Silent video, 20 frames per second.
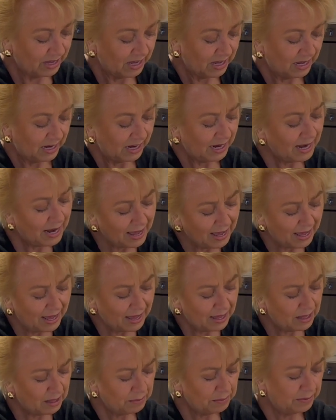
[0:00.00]

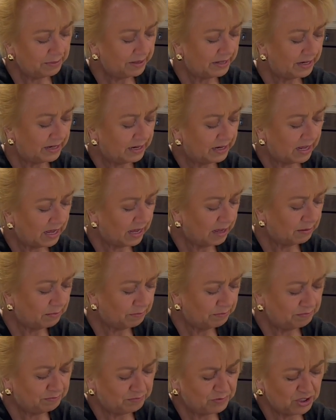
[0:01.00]
lamb and
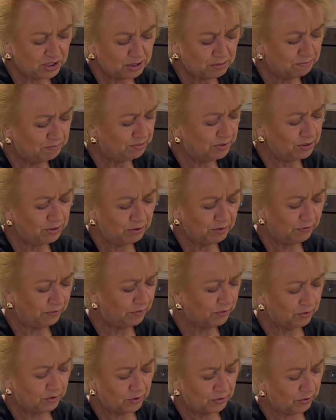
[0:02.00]
just beautiful
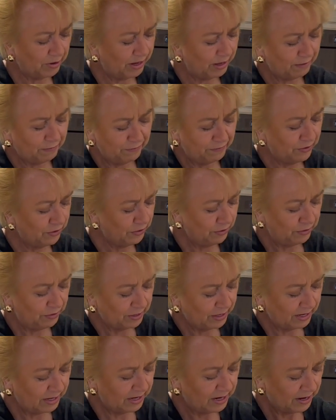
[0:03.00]
Greek food,
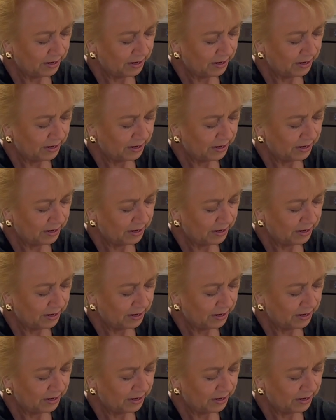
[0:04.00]
and